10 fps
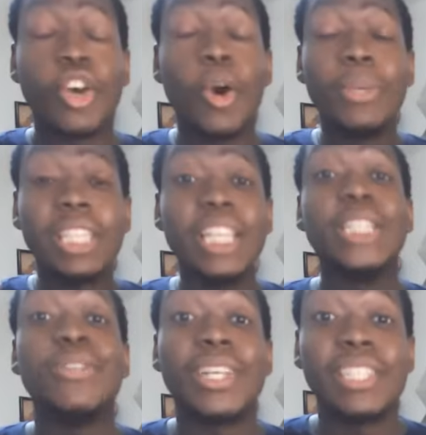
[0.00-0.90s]
it was
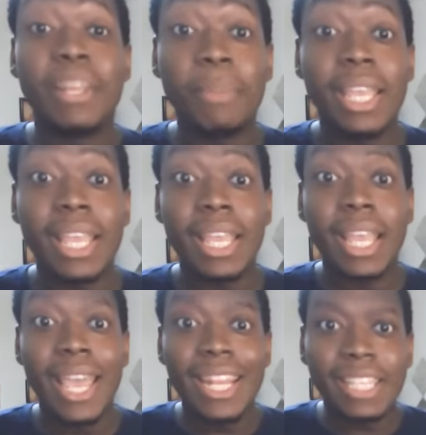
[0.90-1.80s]
interesting to me
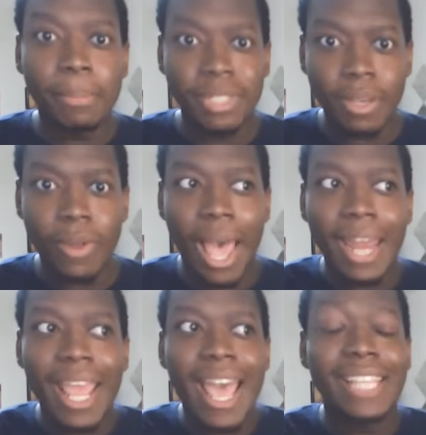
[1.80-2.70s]
in this episode how
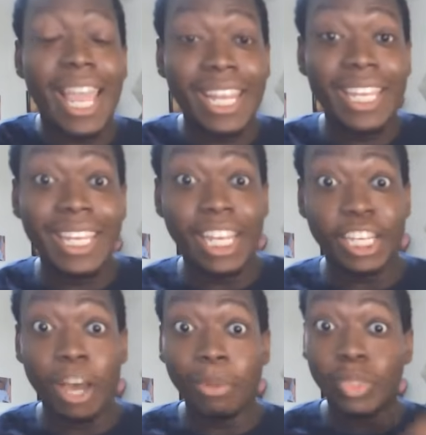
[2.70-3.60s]
they had that lady
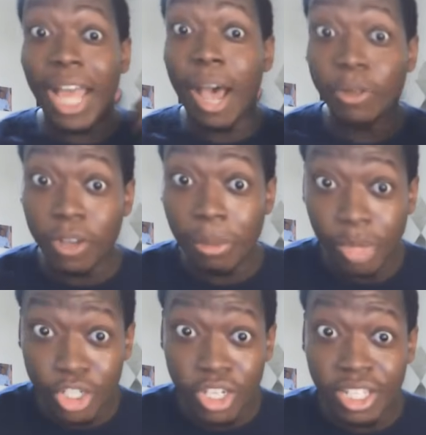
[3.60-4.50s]
double down on her
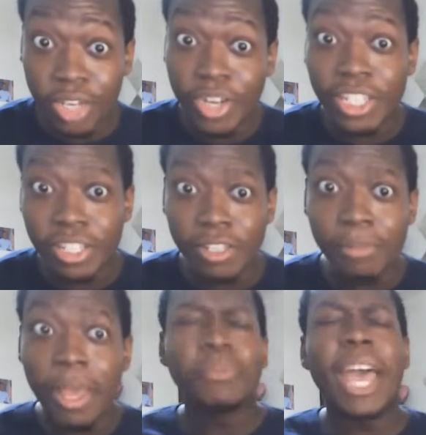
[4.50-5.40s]
prejudice and
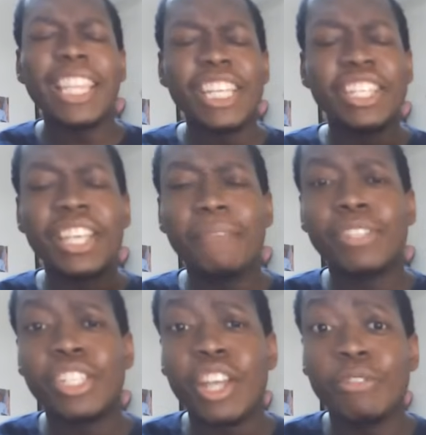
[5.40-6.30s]
racism, and then she
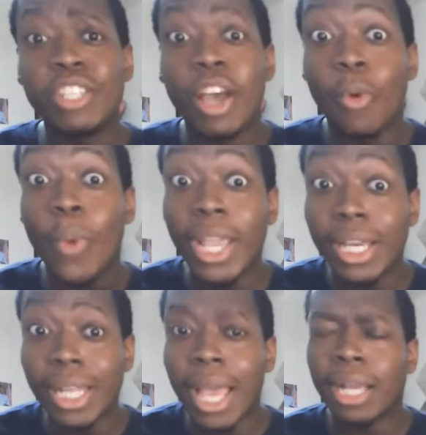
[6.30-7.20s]
gives Chelsea a
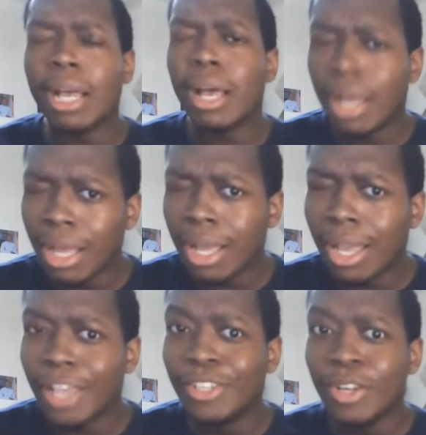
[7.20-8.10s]
wink, like,
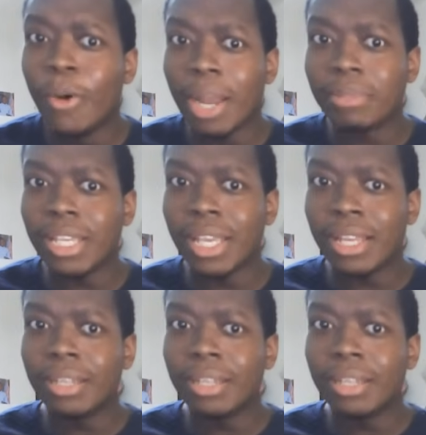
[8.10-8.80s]
you know what I'm saying.